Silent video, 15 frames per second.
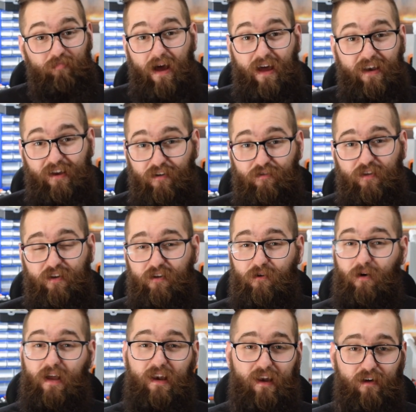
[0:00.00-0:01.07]
I'd love to
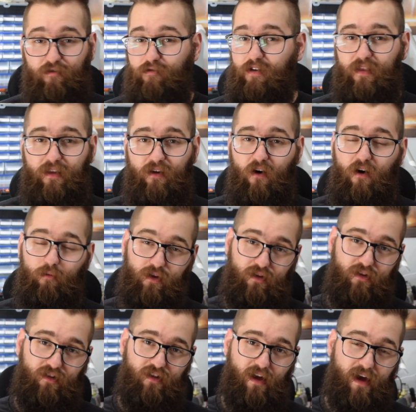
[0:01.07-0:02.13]
know. I love reading the
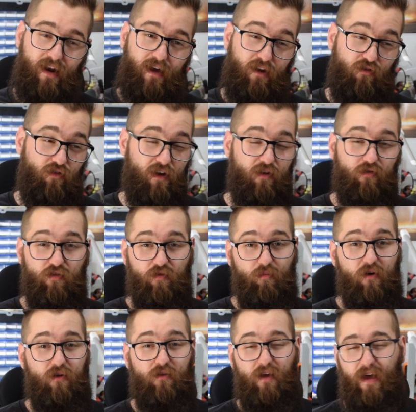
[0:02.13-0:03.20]
comments and I try to
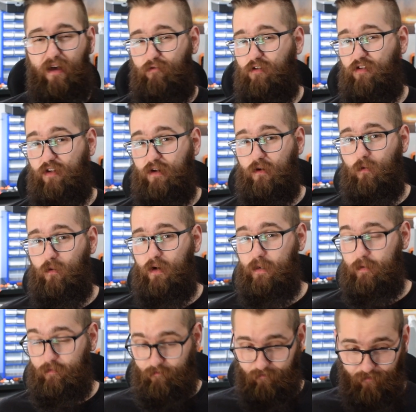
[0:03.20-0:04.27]
respond to every single
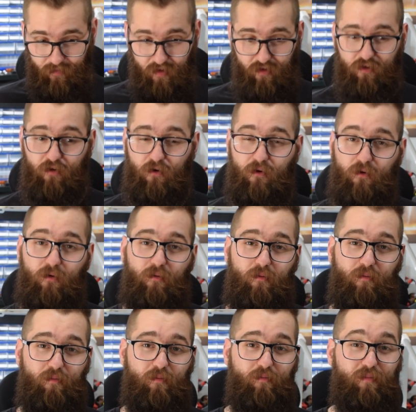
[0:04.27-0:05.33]
one. So
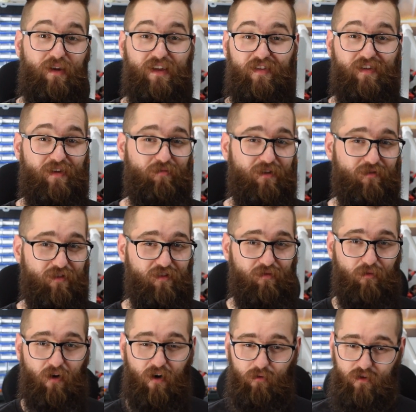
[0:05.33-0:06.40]
please keep leaving
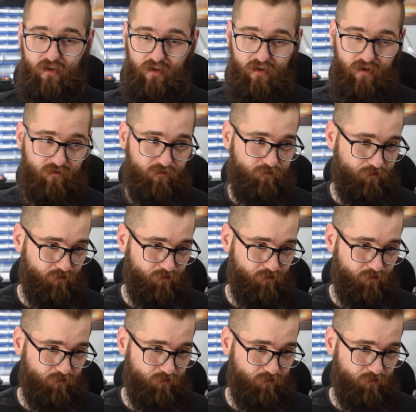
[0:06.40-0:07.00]
some comments.